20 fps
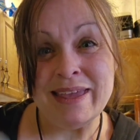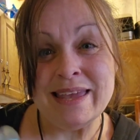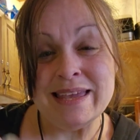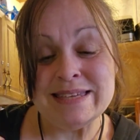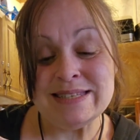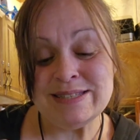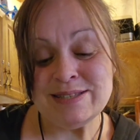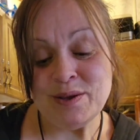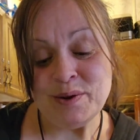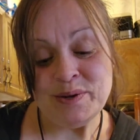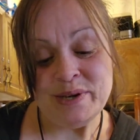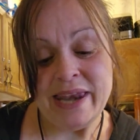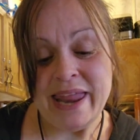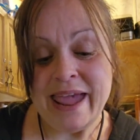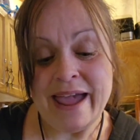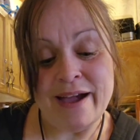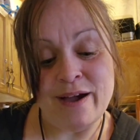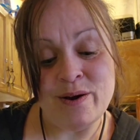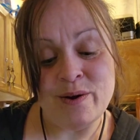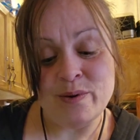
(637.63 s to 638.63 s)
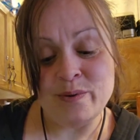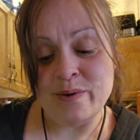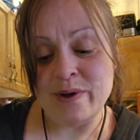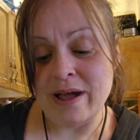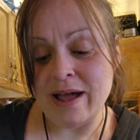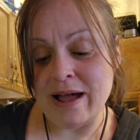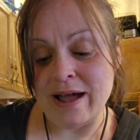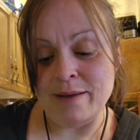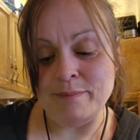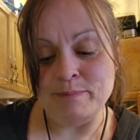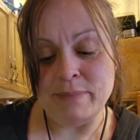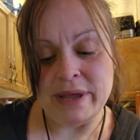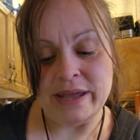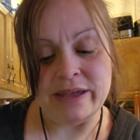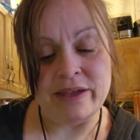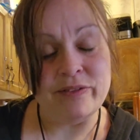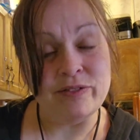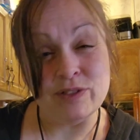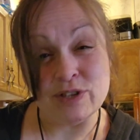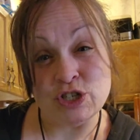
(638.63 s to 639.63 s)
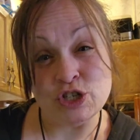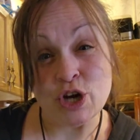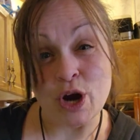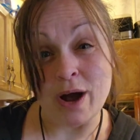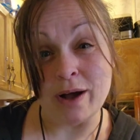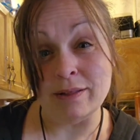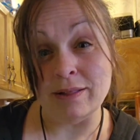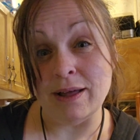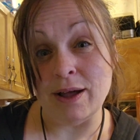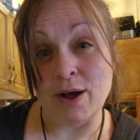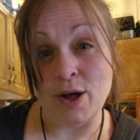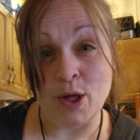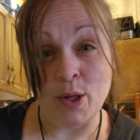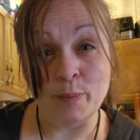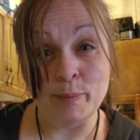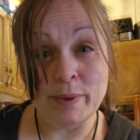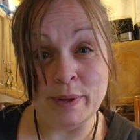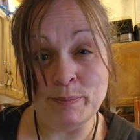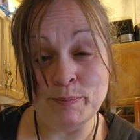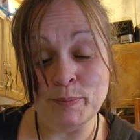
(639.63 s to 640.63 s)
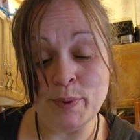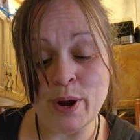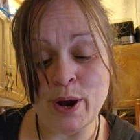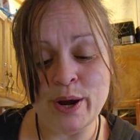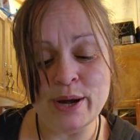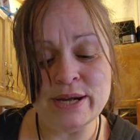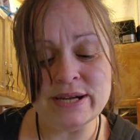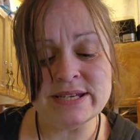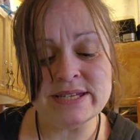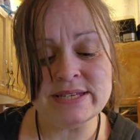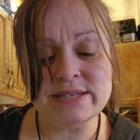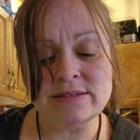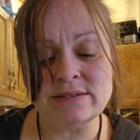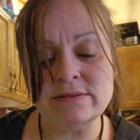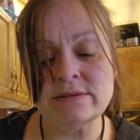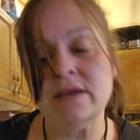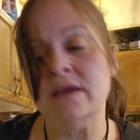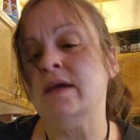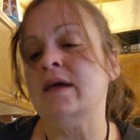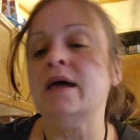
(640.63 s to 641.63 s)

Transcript: So now I'm making the chocolate almond bars.